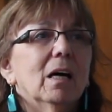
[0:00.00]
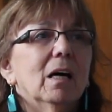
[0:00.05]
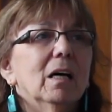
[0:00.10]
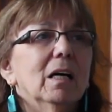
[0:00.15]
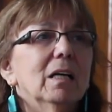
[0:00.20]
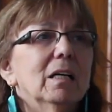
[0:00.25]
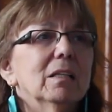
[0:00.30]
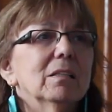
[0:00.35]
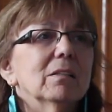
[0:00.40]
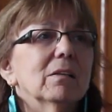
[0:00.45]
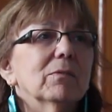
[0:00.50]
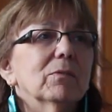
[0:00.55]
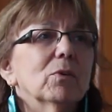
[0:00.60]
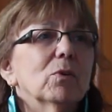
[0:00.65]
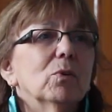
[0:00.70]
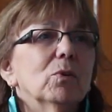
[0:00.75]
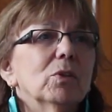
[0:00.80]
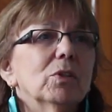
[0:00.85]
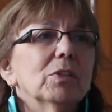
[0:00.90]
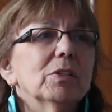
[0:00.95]
And of
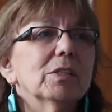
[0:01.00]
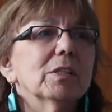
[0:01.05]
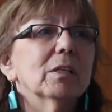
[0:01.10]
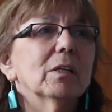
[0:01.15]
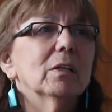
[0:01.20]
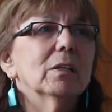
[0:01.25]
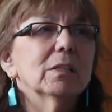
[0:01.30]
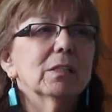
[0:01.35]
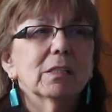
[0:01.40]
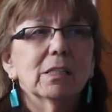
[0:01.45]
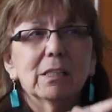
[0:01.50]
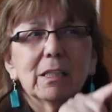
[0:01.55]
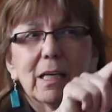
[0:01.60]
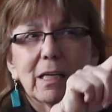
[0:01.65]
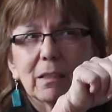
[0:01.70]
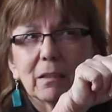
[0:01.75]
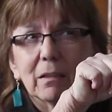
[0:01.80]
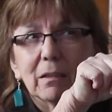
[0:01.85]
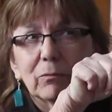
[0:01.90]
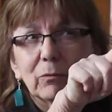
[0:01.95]
course, see
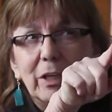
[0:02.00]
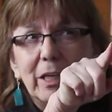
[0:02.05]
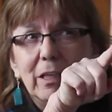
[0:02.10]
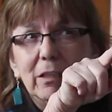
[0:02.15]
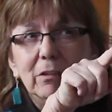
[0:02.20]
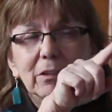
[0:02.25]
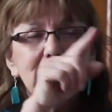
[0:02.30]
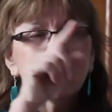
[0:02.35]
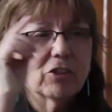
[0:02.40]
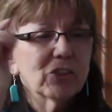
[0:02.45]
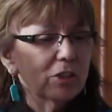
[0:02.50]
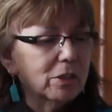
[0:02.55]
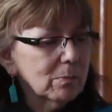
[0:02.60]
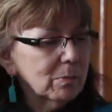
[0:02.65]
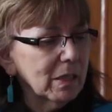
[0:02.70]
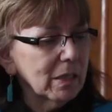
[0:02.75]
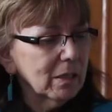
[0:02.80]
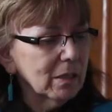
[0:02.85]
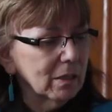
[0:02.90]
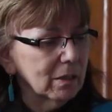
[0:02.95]
that little rattle that she's
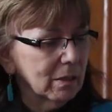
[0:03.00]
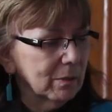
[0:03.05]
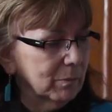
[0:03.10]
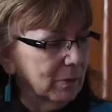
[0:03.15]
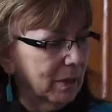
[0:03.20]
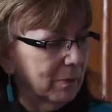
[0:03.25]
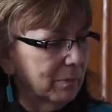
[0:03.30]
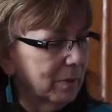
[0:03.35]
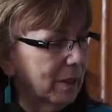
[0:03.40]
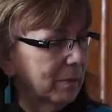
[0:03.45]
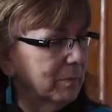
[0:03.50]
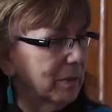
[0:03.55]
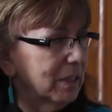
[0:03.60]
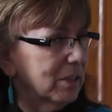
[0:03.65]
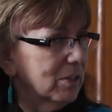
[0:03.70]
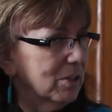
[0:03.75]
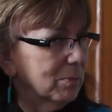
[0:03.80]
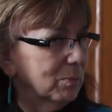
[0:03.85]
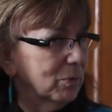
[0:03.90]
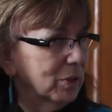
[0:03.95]
making? I
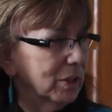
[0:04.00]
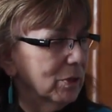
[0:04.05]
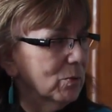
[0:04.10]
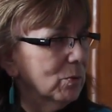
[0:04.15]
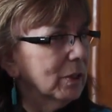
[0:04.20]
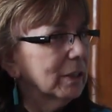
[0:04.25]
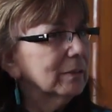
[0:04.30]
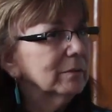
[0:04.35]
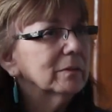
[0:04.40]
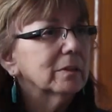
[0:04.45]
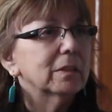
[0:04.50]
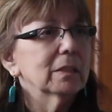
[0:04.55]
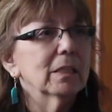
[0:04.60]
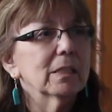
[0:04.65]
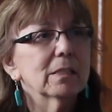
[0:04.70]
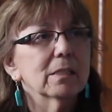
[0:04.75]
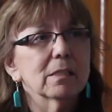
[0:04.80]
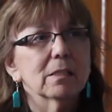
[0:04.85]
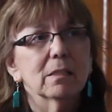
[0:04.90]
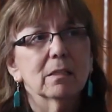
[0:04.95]
meant to bring one.
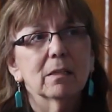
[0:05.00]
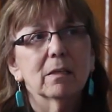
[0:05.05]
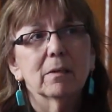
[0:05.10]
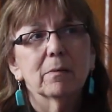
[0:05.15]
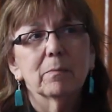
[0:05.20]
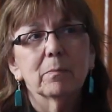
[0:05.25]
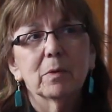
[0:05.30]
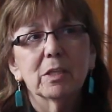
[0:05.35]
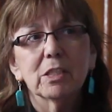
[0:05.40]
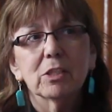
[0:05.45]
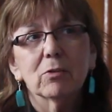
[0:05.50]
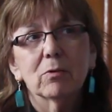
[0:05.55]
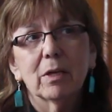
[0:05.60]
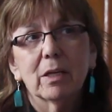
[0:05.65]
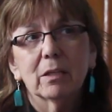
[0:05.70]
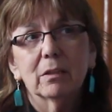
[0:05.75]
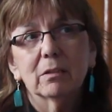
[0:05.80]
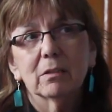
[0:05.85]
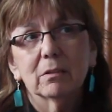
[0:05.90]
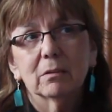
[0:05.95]
That's
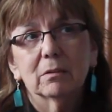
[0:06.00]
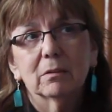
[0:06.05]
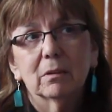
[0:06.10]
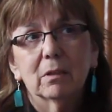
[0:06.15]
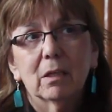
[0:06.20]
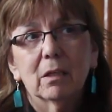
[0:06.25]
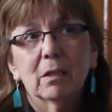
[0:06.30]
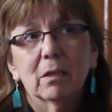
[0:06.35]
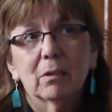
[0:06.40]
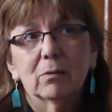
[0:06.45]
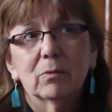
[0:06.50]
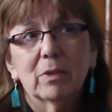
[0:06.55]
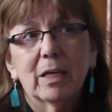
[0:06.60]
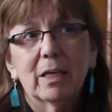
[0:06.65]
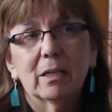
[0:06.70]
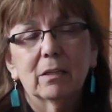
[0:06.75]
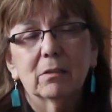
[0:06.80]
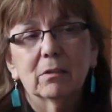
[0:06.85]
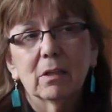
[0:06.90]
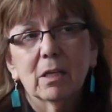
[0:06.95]
muskrat
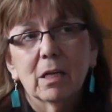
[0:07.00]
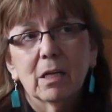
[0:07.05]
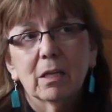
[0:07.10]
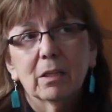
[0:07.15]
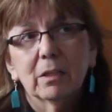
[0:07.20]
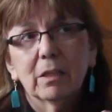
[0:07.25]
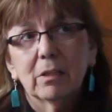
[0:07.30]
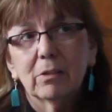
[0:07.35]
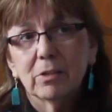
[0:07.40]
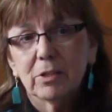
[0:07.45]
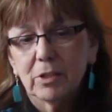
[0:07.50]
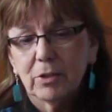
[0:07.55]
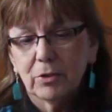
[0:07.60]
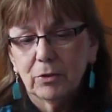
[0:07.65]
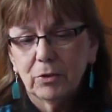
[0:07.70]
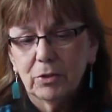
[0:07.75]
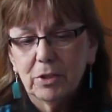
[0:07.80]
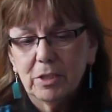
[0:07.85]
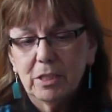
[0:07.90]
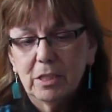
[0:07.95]
rattle. There's
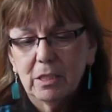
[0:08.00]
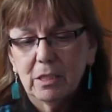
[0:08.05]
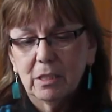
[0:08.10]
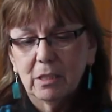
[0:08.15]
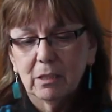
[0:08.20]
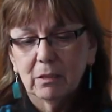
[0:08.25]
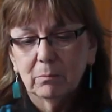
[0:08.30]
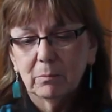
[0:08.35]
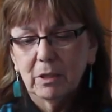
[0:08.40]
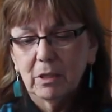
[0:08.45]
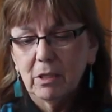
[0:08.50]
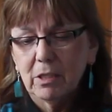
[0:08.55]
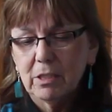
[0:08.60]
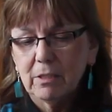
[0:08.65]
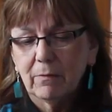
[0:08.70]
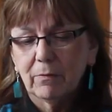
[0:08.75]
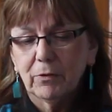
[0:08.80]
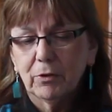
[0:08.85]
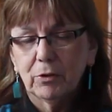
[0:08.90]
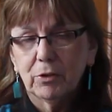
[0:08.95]
13 because
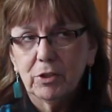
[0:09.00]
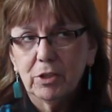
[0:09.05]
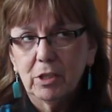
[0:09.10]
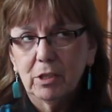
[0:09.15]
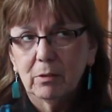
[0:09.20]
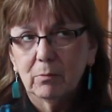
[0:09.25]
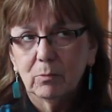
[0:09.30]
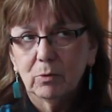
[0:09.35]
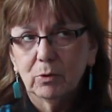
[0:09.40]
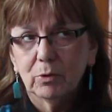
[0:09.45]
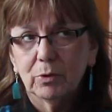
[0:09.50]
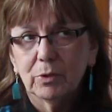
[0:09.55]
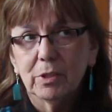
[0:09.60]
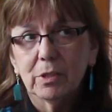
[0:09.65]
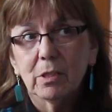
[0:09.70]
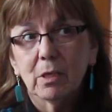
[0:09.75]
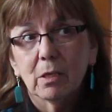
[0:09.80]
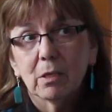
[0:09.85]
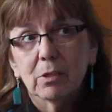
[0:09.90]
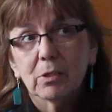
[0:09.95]
of 13
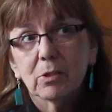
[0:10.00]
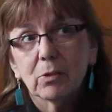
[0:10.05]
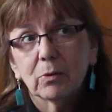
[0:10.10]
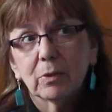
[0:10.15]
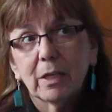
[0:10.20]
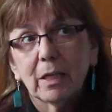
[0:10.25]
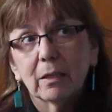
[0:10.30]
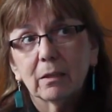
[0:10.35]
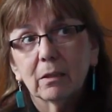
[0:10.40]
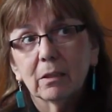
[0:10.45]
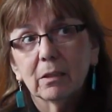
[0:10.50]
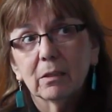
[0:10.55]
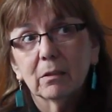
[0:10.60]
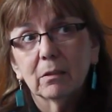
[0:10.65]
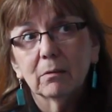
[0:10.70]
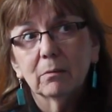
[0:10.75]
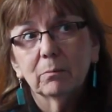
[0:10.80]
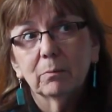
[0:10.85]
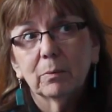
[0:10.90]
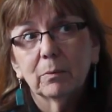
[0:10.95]
moons. So that
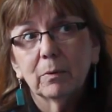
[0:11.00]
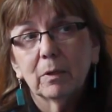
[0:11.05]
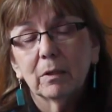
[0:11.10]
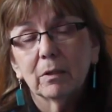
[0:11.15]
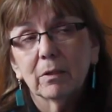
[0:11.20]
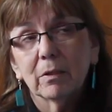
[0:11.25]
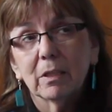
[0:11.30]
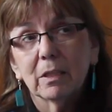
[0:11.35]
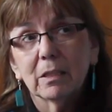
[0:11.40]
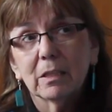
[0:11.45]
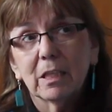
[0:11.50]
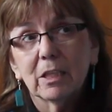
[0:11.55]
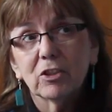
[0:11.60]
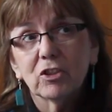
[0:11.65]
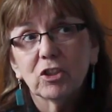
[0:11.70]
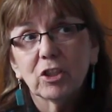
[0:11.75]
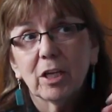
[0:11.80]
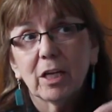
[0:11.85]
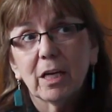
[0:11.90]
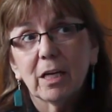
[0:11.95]
little thing that
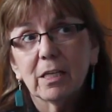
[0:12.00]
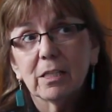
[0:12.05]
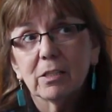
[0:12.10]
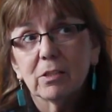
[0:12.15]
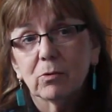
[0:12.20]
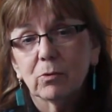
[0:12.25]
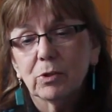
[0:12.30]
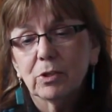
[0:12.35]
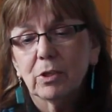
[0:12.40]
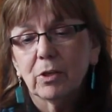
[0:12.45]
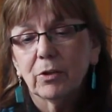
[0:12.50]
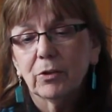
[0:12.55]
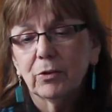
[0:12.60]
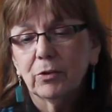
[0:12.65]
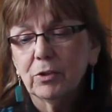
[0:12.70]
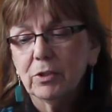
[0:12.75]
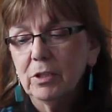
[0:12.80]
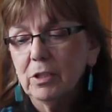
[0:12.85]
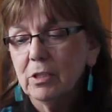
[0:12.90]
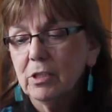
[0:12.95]
she has, those are
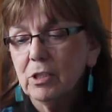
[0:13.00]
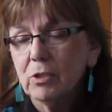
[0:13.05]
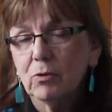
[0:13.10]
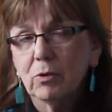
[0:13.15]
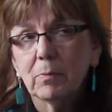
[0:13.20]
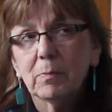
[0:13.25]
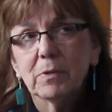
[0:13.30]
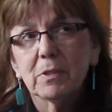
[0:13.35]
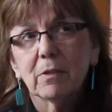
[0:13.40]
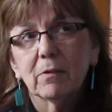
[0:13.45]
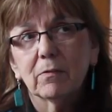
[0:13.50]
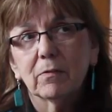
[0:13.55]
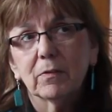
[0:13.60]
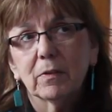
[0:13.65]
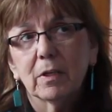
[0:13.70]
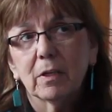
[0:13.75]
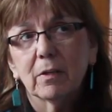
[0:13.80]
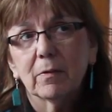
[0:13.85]
13 strips of